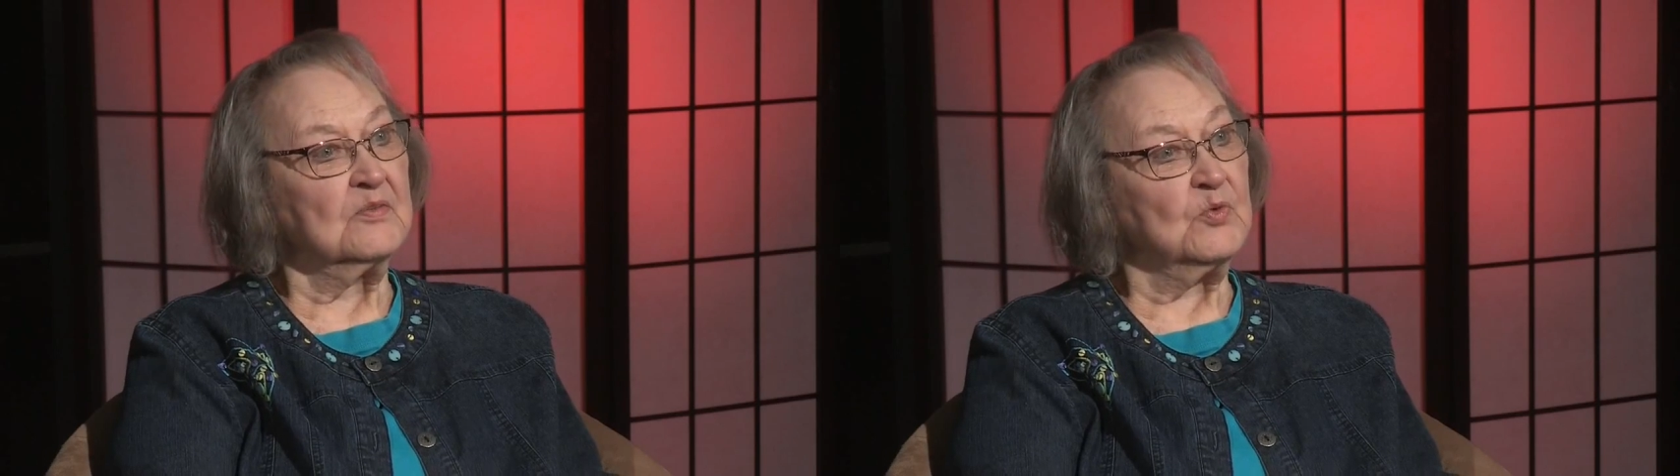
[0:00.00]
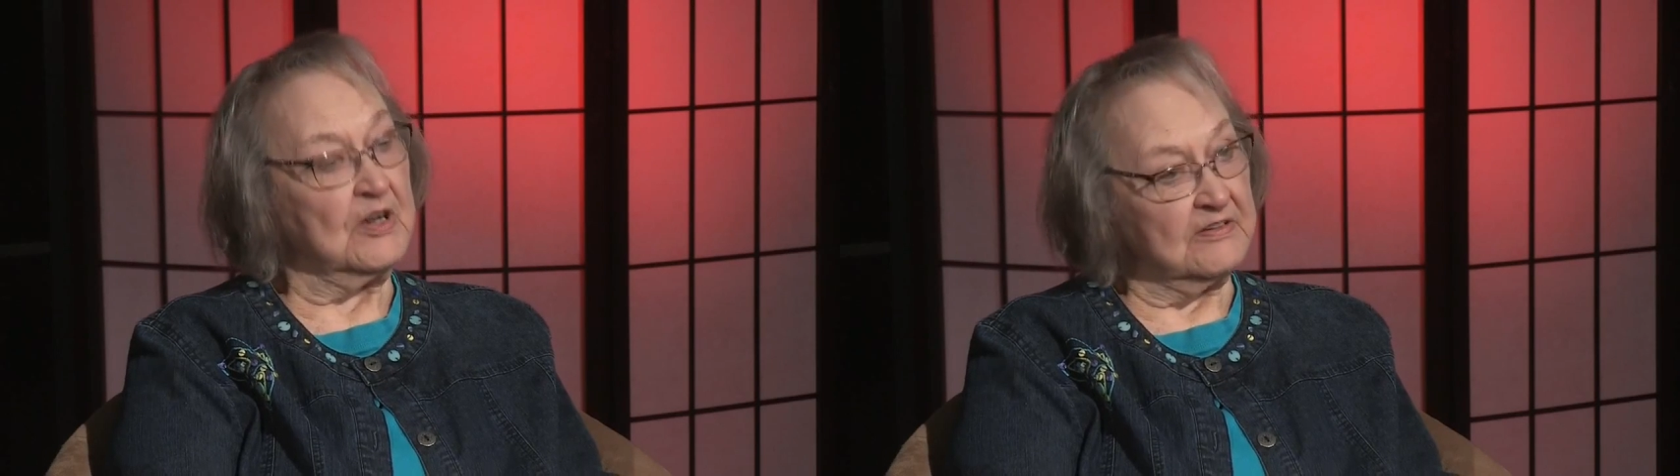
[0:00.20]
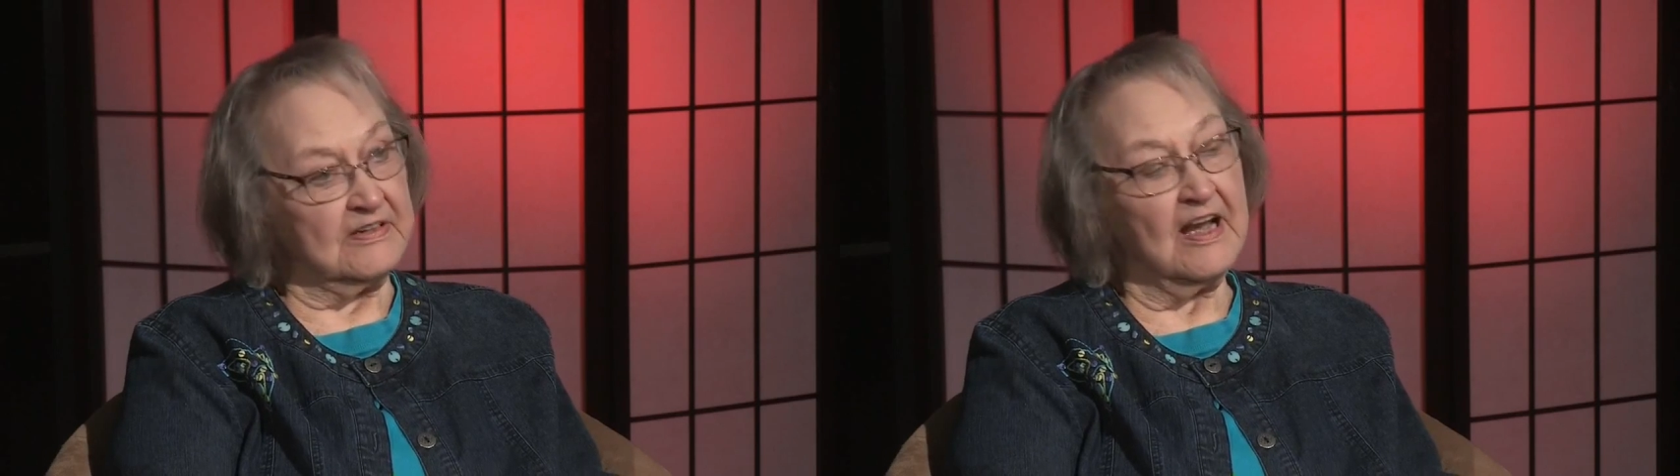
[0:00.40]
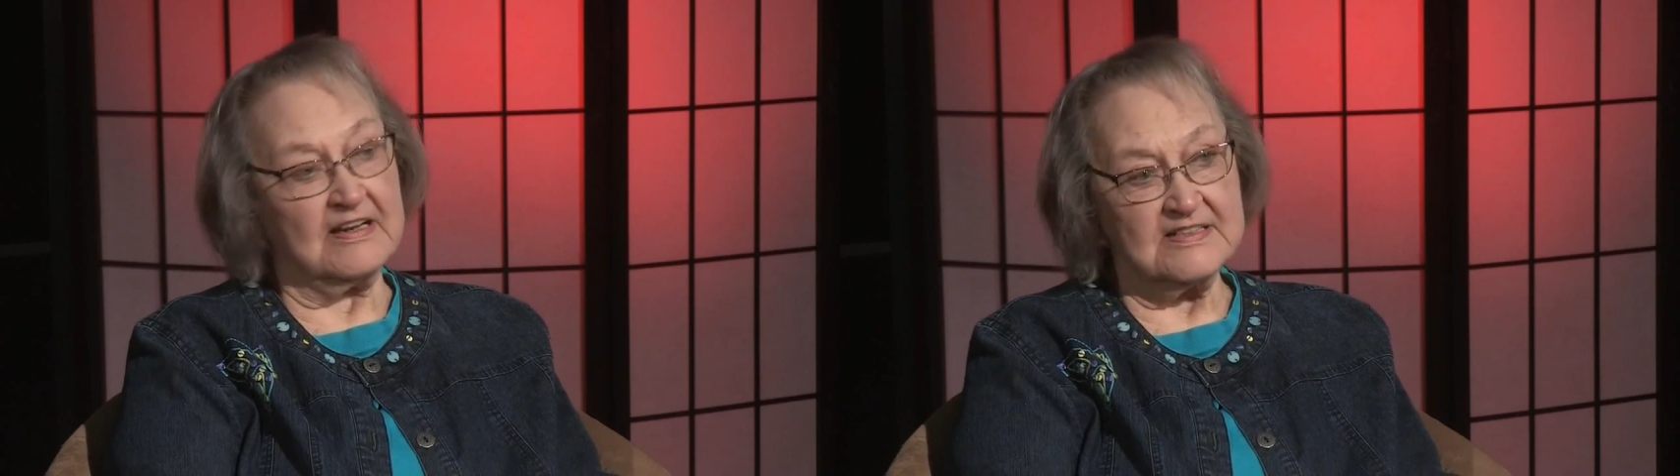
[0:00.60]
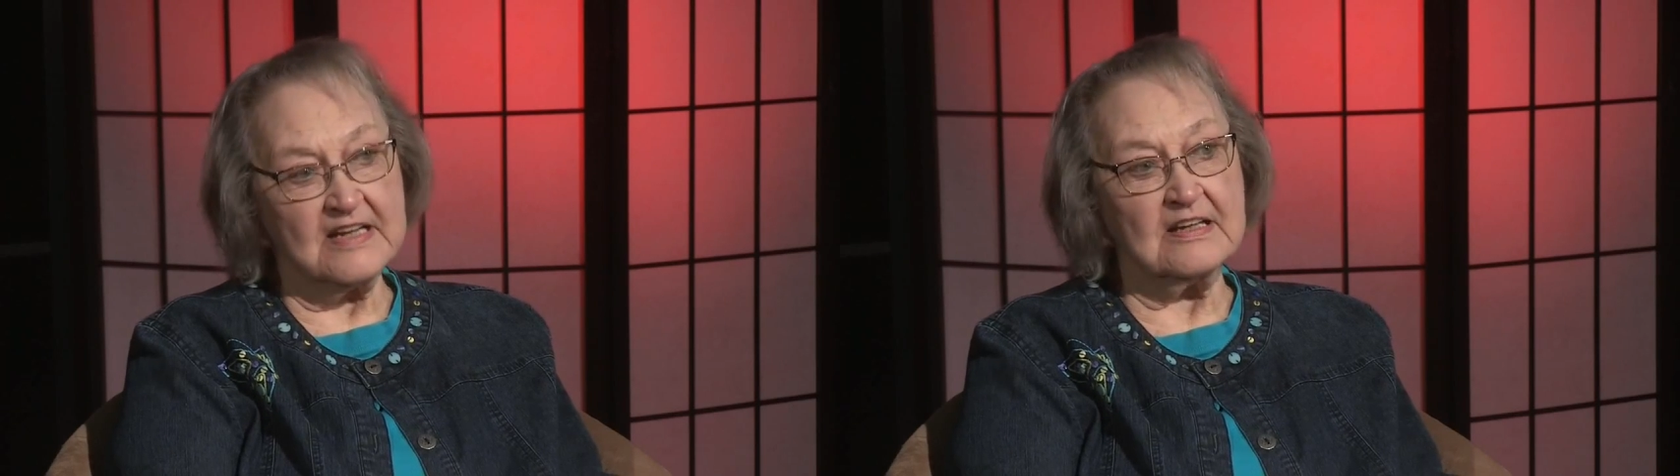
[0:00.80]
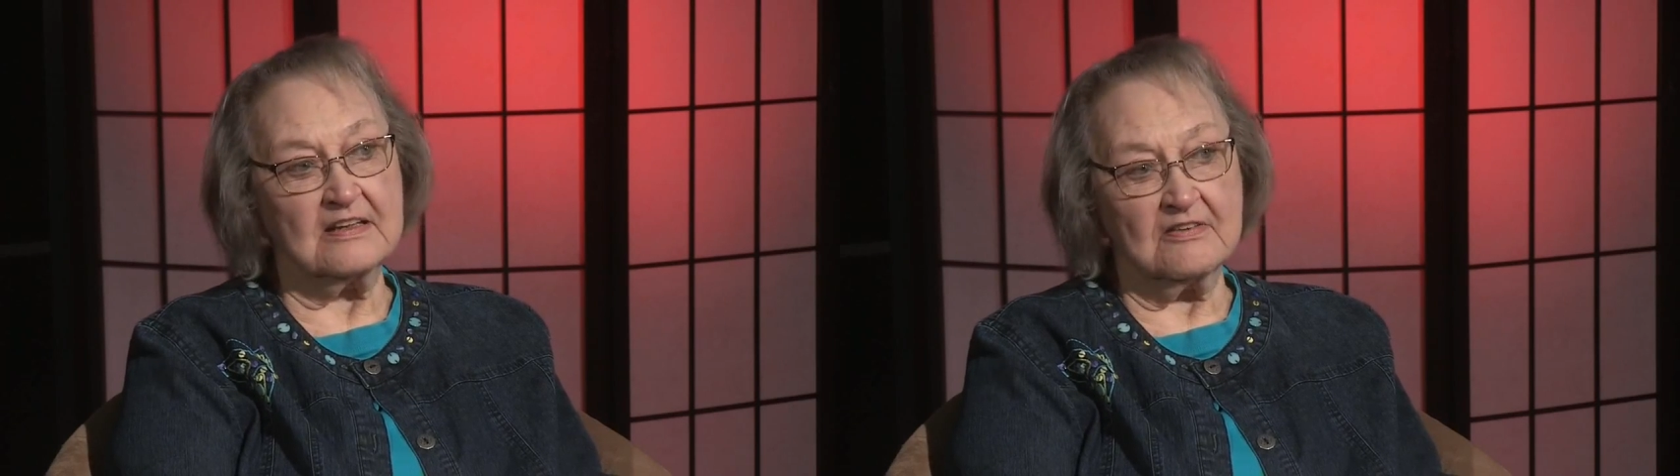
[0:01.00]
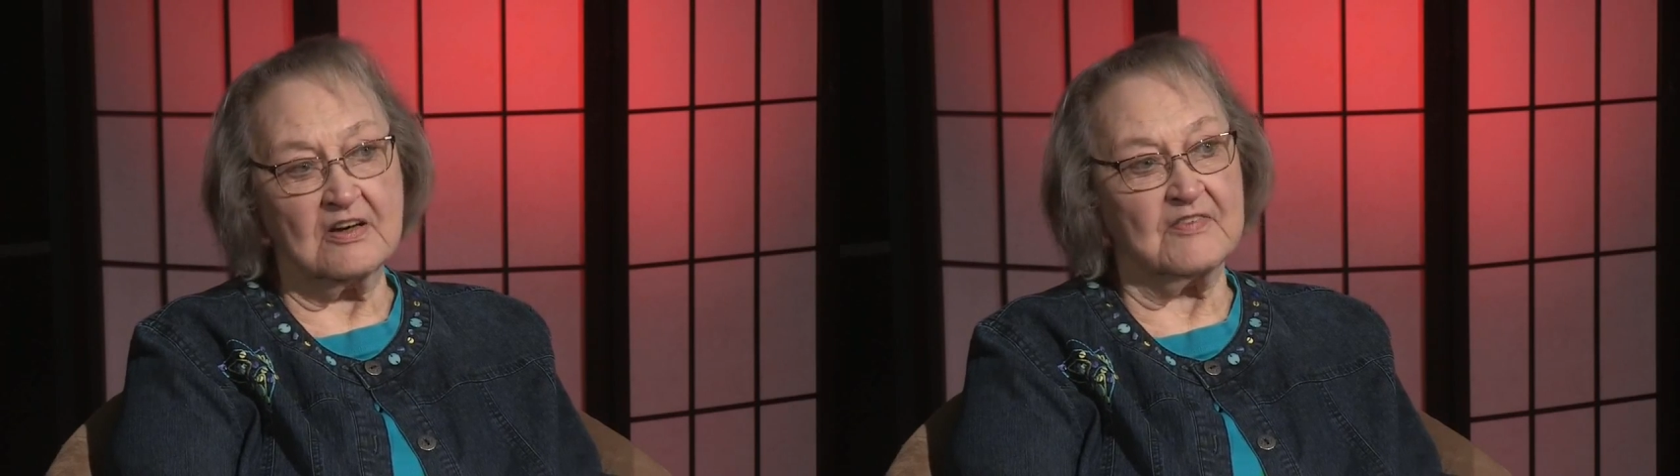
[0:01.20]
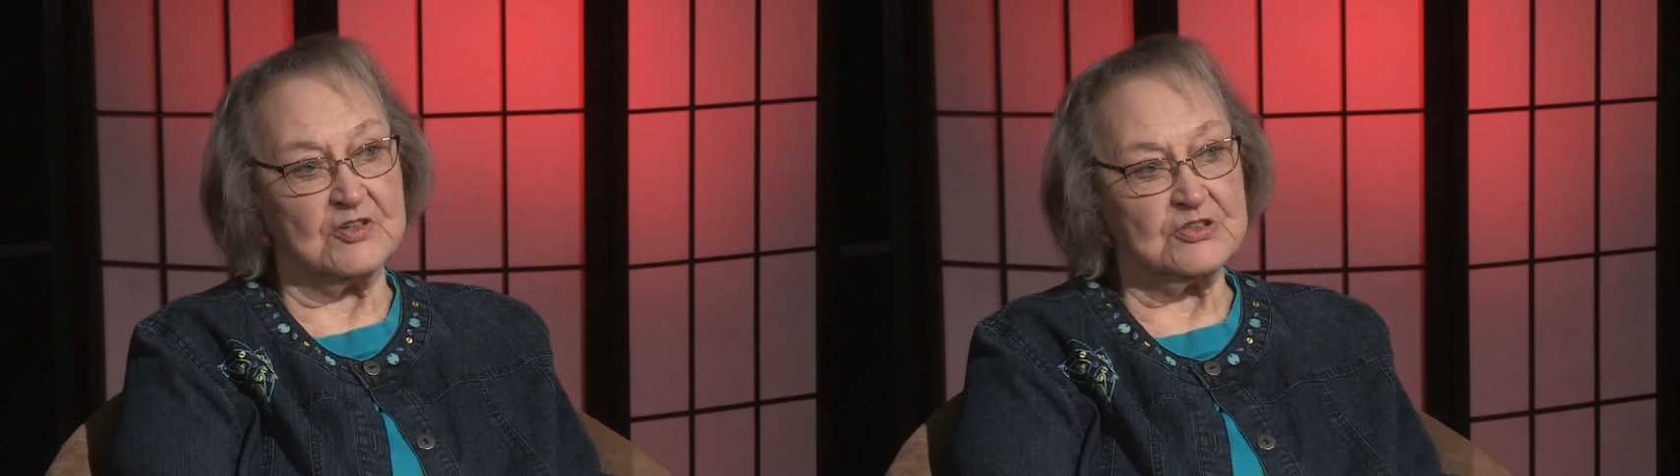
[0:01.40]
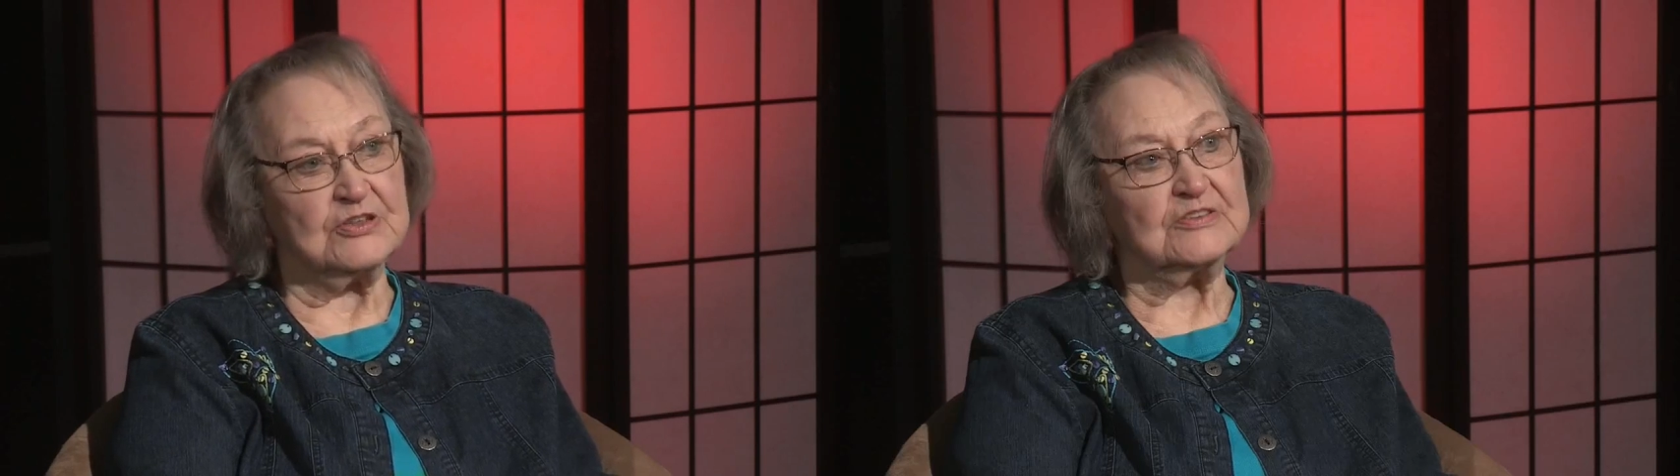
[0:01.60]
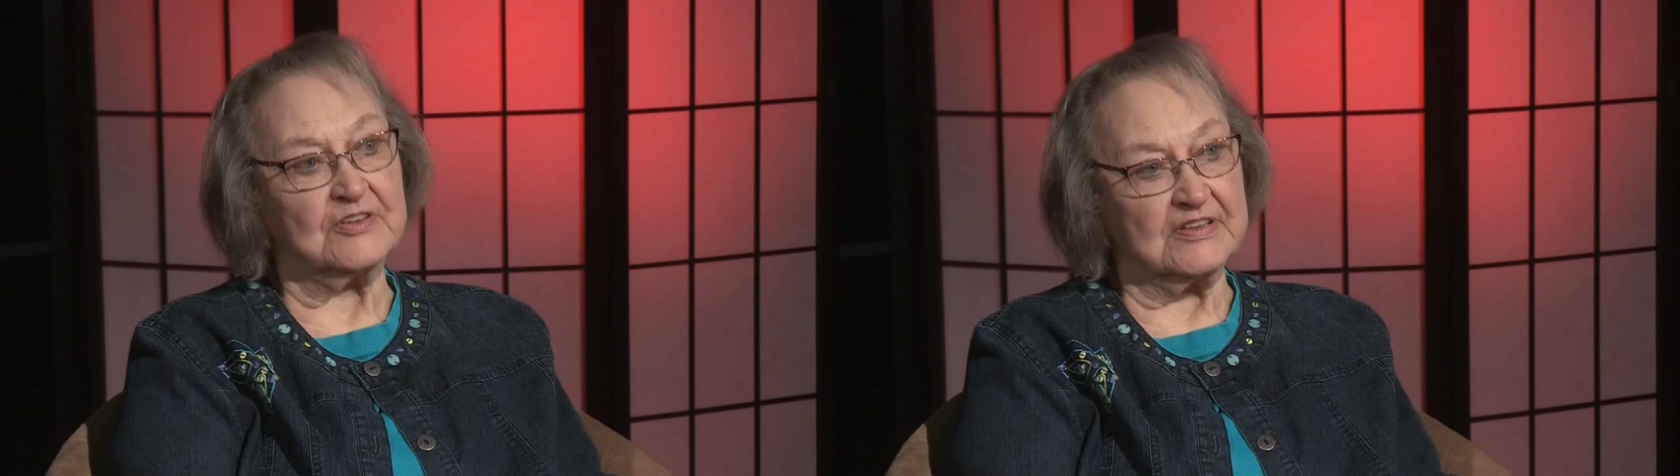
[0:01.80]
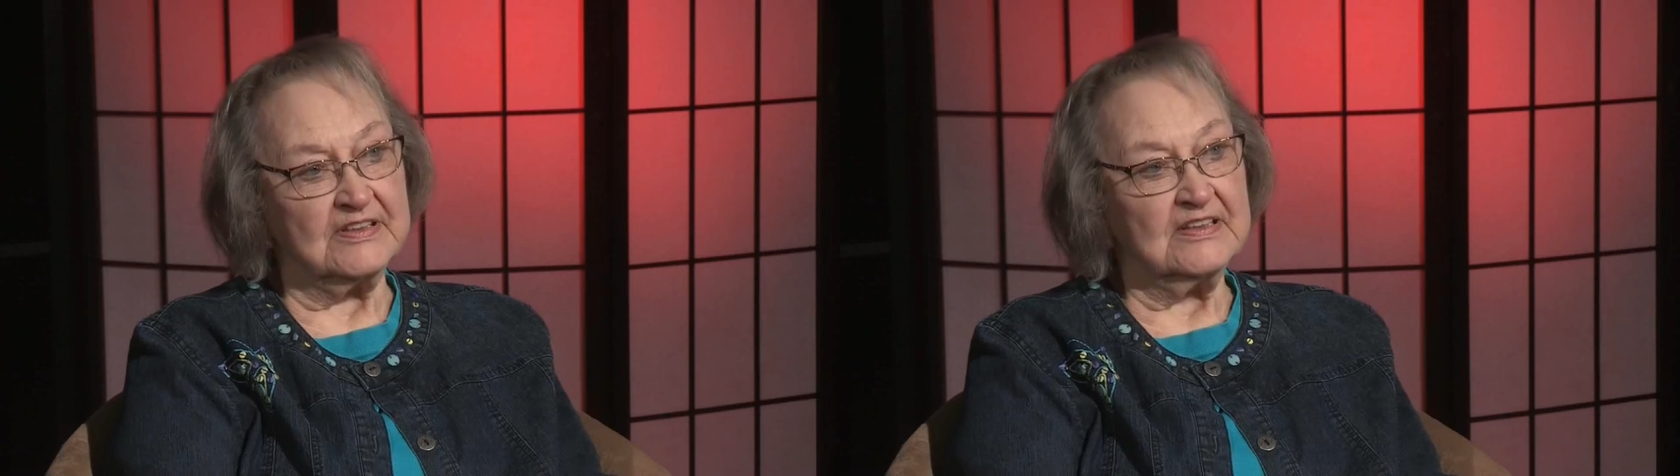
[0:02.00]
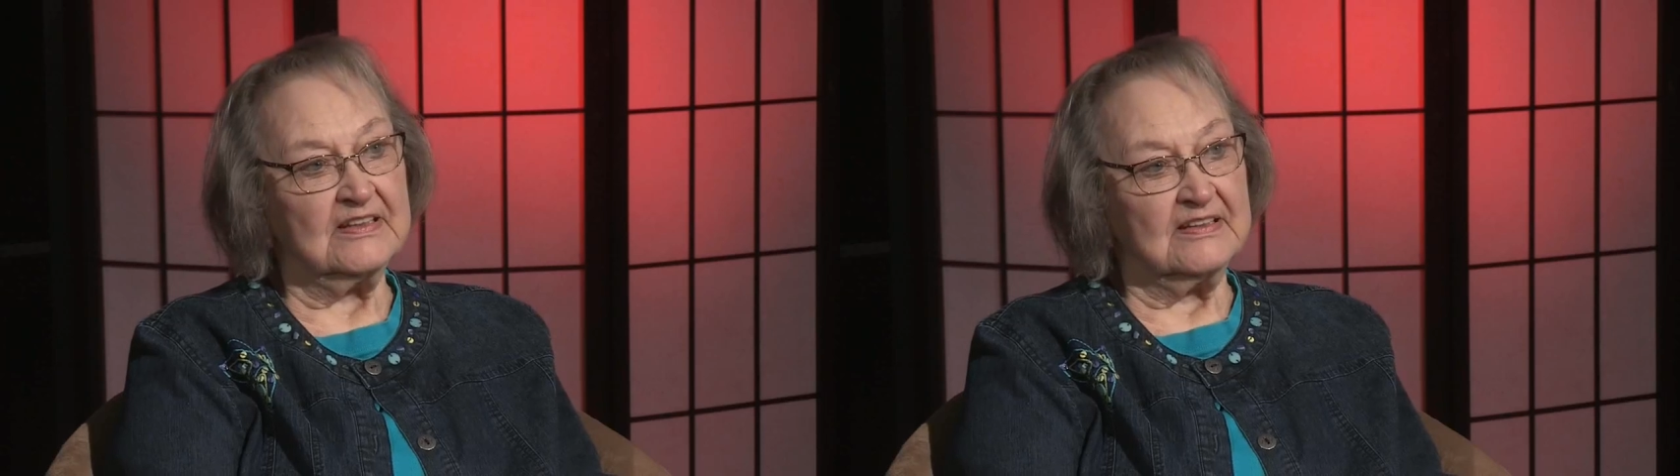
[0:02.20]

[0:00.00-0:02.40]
we are not taking care of our children.